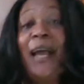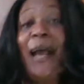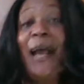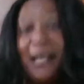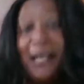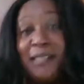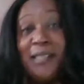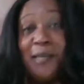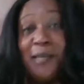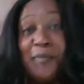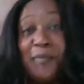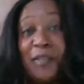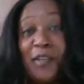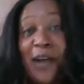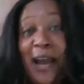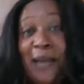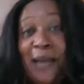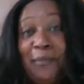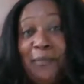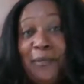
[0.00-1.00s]
and
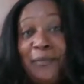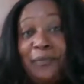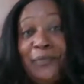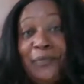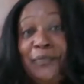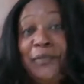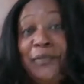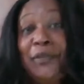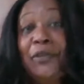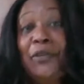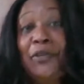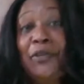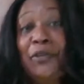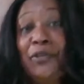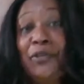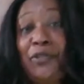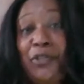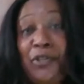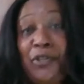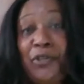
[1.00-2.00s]
subscribe
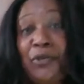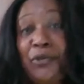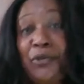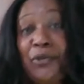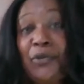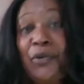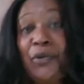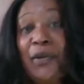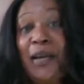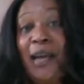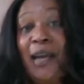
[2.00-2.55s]
to